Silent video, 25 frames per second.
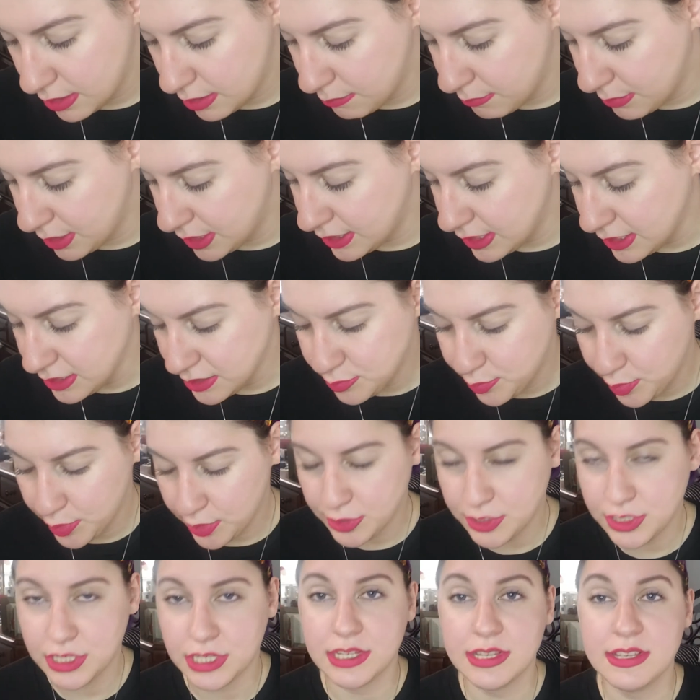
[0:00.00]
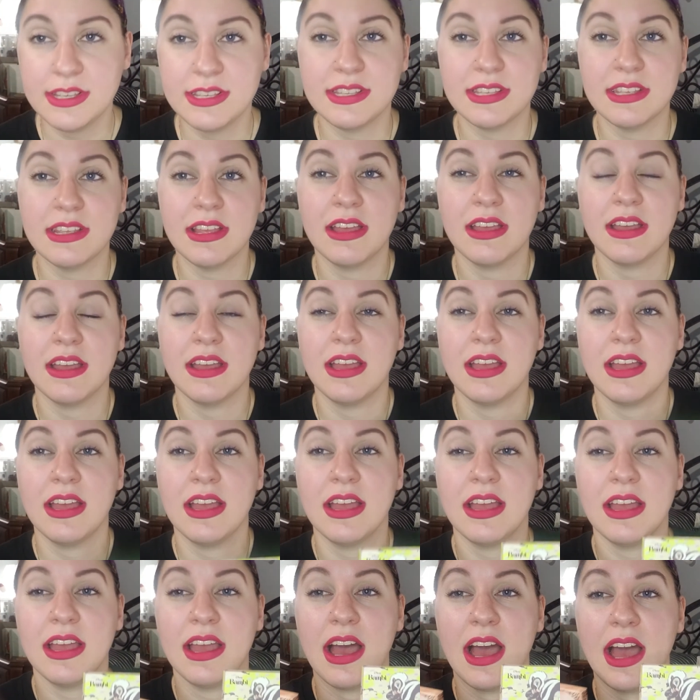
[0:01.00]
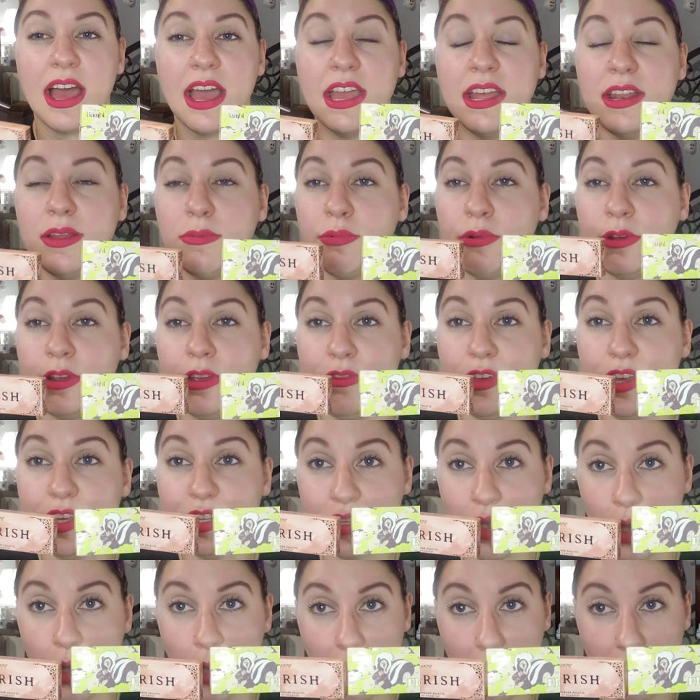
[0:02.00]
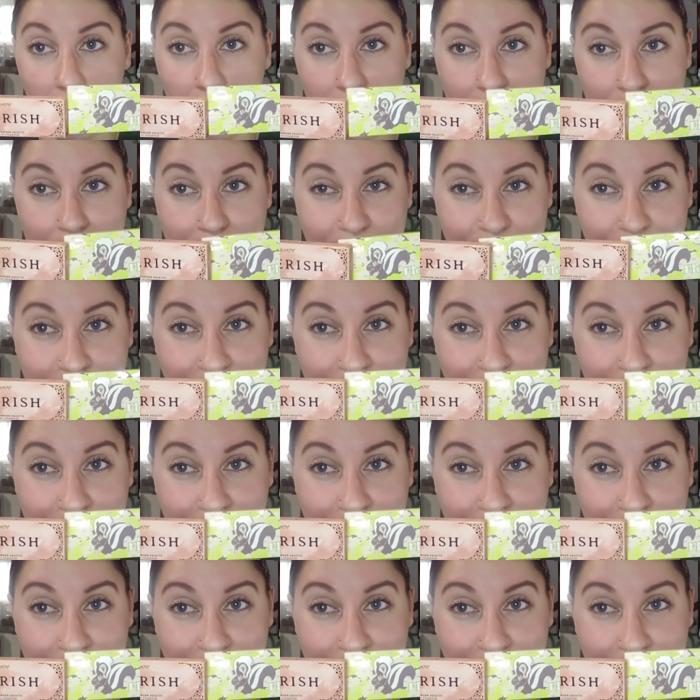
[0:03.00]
my next purchase, in a previous haul,